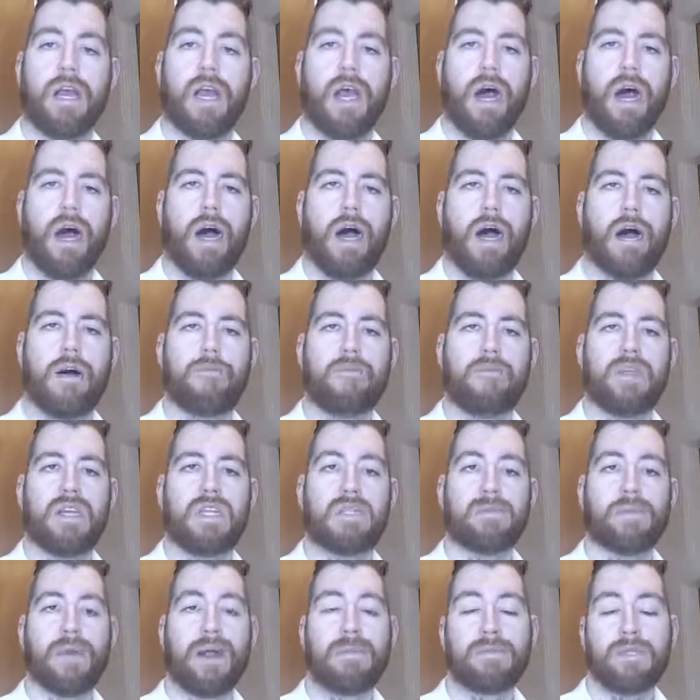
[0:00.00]
It's
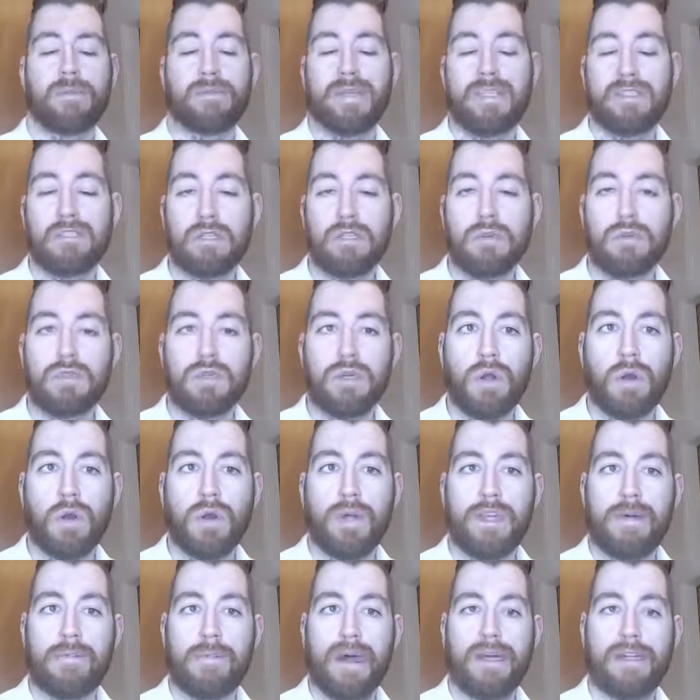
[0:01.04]
perhaps a bit too short in
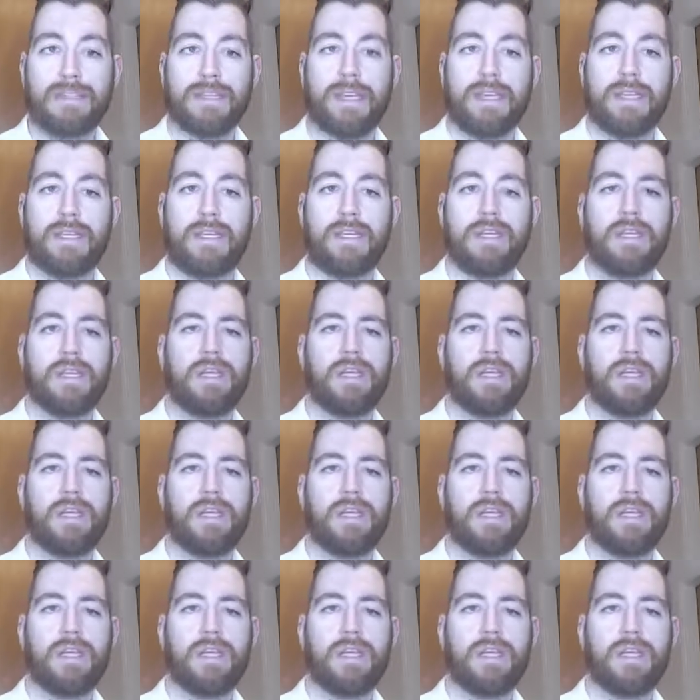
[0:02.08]
the betting,